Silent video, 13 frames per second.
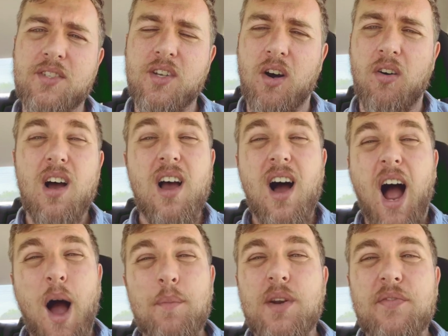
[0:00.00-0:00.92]
So
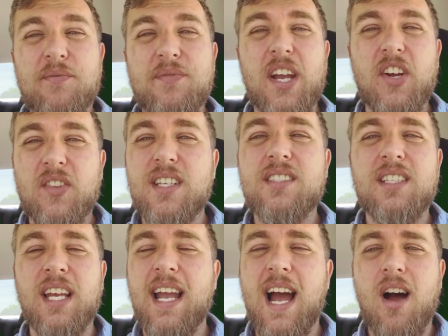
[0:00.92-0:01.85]
I'm going to figure this
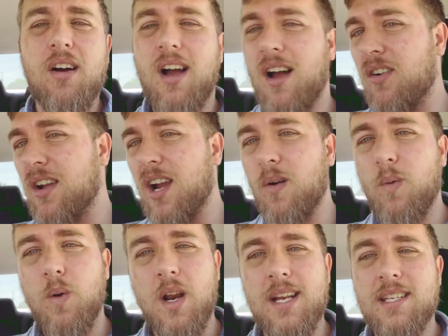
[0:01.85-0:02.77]
thing out. I don't care
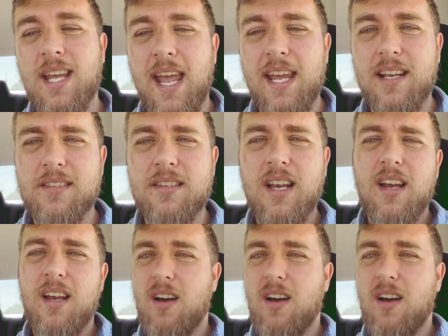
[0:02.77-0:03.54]
what it takes.